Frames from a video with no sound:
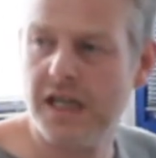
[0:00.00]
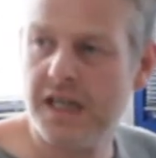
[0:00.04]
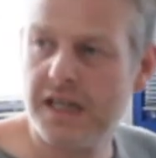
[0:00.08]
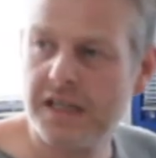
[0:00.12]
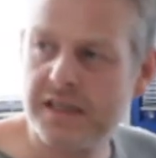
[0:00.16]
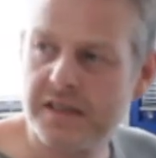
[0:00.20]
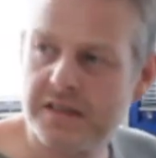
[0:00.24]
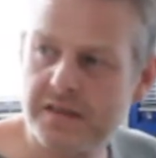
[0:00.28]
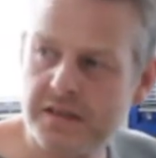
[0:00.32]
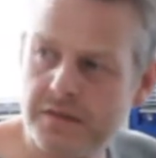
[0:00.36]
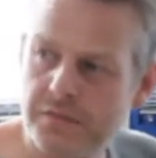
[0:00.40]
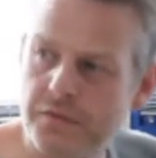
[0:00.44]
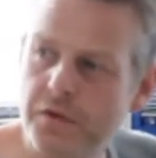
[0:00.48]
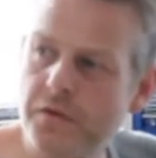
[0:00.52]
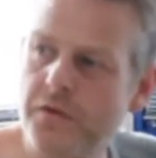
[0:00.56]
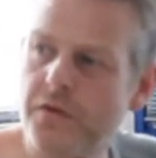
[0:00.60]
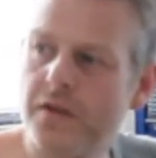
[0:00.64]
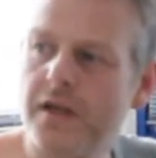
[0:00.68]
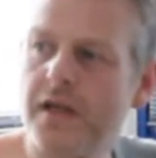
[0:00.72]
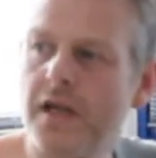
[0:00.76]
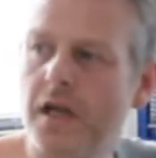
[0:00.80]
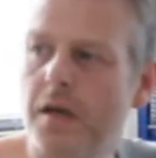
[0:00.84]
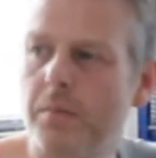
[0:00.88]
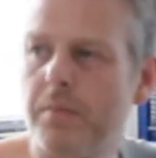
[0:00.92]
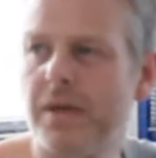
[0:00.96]
Because if you
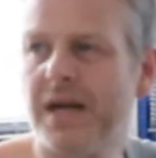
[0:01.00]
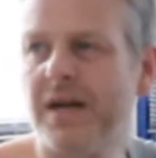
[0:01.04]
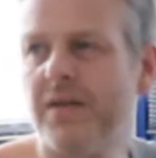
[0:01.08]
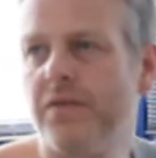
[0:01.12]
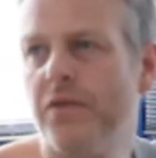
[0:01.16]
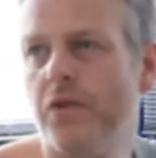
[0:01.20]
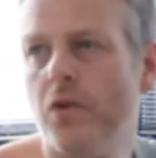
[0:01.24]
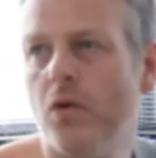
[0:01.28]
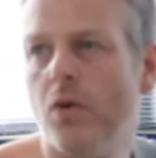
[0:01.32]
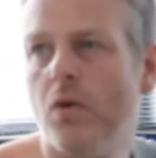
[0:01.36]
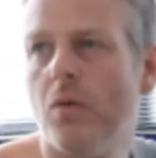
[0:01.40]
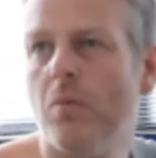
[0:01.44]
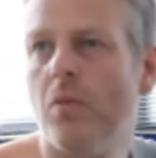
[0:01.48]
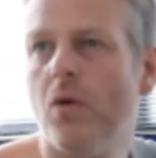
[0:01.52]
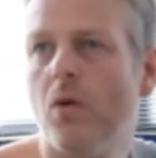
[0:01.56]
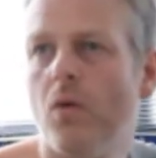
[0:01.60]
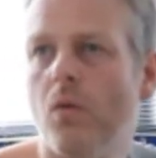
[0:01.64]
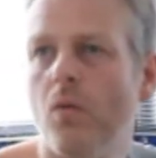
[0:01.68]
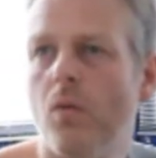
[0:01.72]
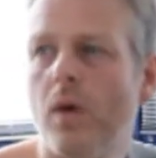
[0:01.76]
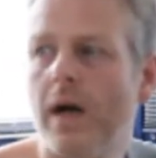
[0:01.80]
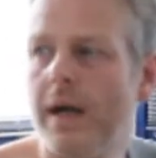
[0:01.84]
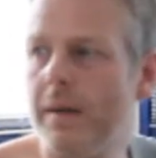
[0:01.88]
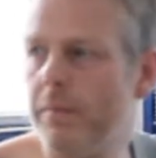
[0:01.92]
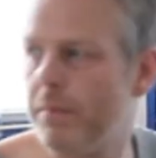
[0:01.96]
think about normal
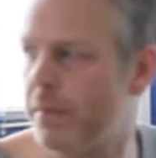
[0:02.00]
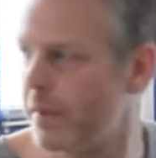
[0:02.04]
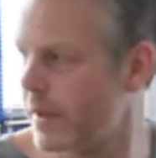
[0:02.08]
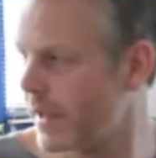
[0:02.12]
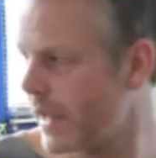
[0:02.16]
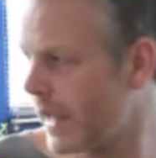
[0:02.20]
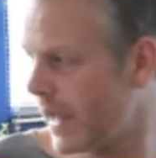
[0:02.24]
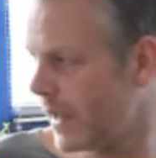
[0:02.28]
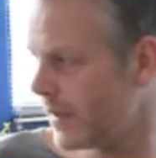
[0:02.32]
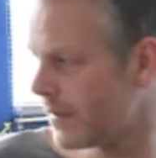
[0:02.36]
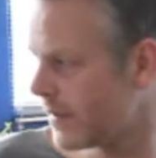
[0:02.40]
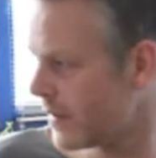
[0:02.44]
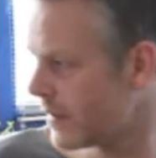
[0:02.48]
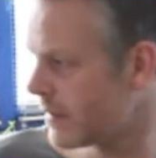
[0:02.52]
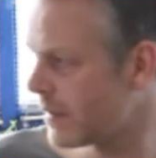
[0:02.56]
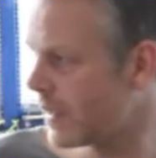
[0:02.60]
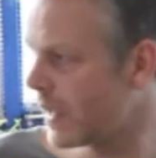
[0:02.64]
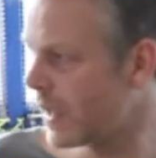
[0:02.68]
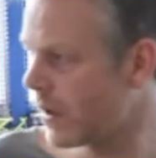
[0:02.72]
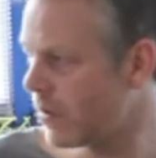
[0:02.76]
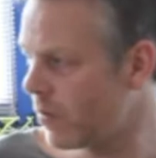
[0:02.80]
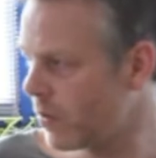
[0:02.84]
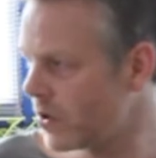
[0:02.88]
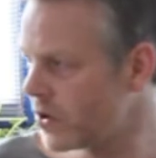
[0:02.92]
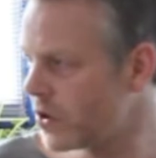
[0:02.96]
web analysis like
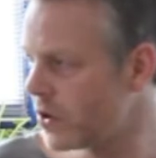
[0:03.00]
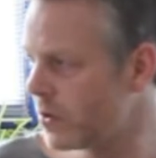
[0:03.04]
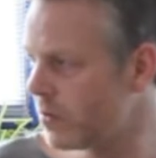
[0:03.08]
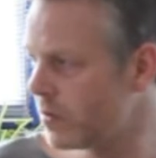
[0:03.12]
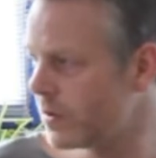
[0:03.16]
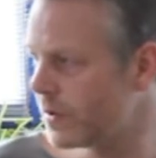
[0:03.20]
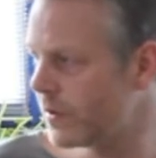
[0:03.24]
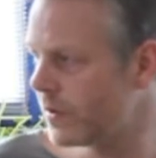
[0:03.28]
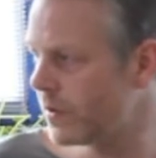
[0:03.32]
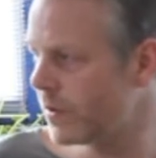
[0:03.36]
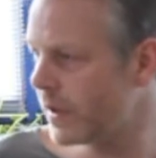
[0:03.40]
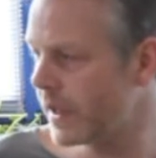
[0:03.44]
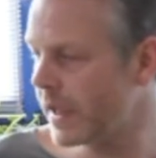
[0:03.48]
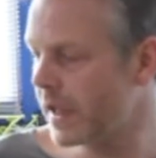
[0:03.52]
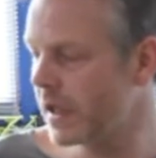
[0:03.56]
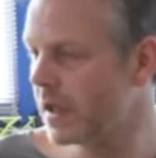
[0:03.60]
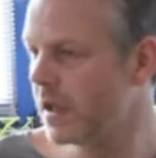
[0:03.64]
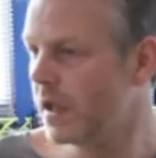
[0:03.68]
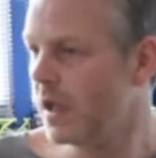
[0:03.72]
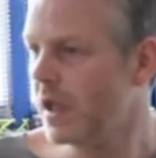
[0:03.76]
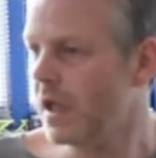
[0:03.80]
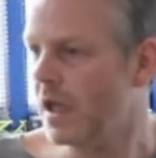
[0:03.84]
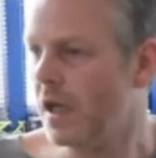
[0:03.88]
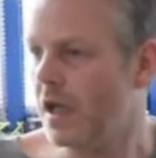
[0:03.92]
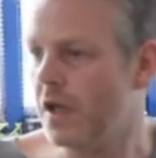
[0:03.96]
what you were doing,
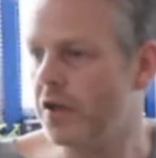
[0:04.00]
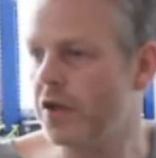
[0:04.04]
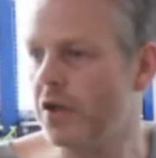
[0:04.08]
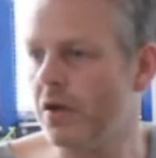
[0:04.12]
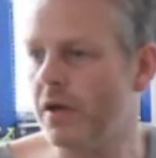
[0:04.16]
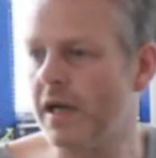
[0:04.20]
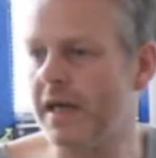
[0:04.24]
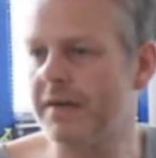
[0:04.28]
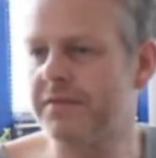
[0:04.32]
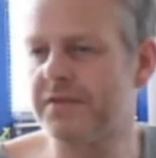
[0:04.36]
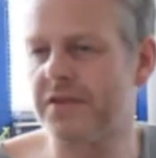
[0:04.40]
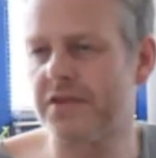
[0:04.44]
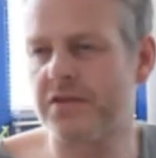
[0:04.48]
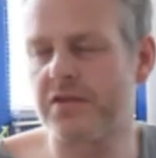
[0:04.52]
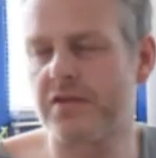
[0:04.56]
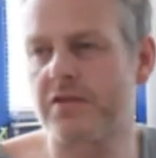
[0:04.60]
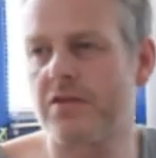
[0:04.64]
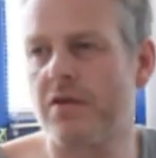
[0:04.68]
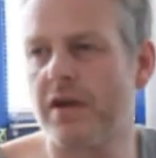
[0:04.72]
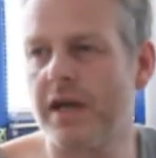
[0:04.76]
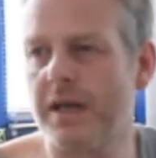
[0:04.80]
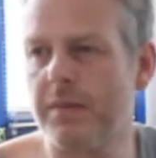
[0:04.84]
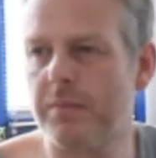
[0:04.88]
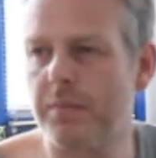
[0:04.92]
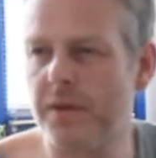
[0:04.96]
you have to
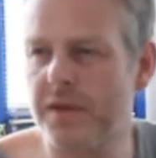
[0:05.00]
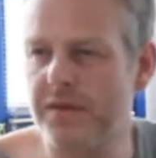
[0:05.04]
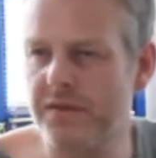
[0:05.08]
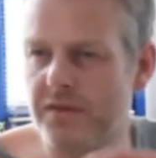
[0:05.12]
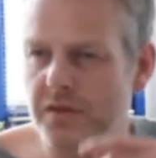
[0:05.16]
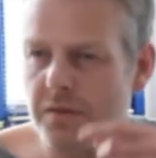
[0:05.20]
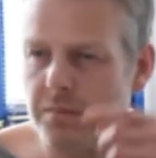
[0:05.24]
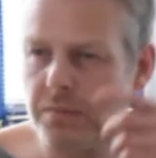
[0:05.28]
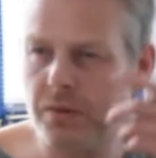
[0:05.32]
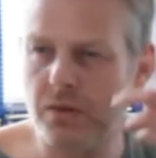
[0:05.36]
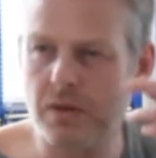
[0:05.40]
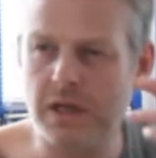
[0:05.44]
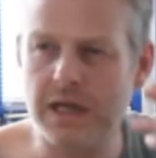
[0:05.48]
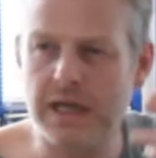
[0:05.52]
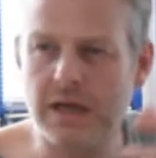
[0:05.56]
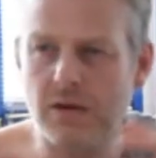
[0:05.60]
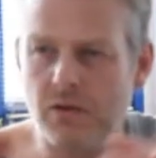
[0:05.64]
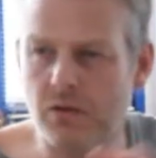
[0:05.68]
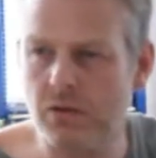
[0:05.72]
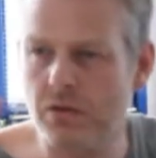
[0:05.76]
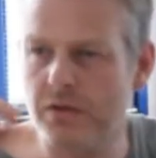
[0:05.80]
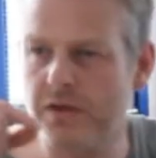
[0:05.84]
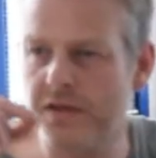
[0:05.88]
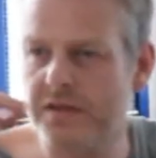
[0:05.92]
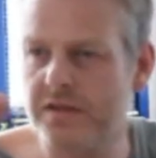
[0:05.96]
scrape it to pull out
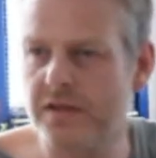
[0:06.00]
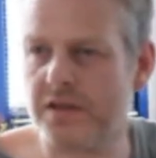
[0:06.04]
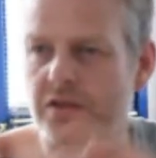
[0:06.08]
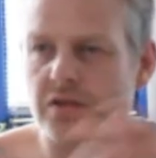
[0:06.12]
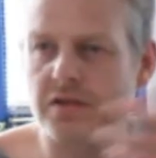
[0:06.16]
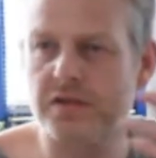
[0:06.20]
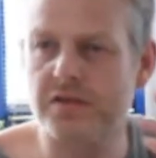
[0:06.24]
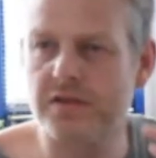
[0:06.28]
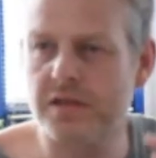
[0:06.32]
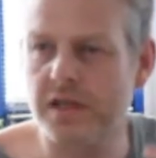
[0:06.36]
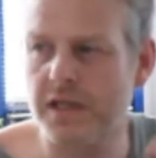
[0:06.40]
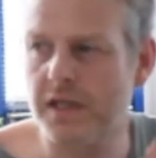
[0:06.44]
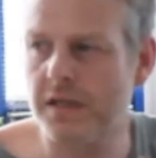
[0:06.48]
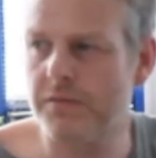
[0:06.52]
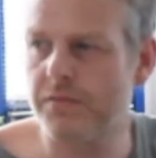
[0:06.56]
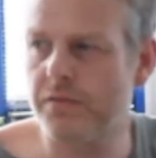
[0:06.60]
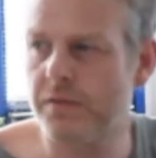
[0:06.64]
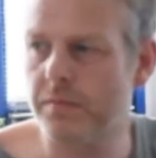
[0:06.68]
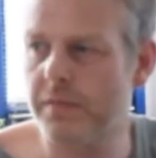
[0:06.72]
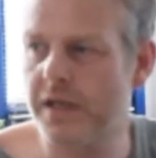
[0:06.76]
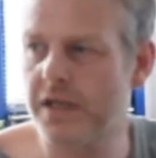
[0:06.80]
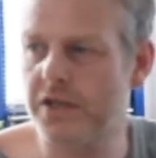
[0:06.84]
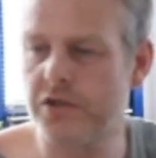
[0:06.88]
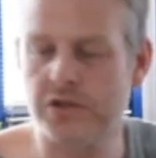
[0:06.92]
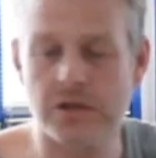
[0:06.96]
all this interesting
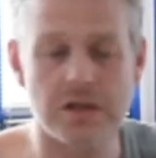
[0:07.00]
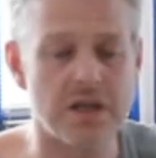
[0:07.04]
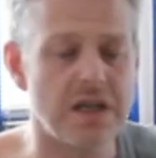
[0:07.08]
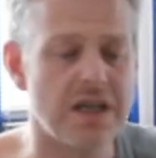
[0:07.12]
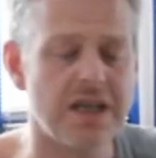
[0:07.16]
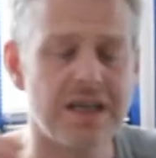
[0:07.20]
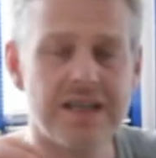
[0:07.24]
information.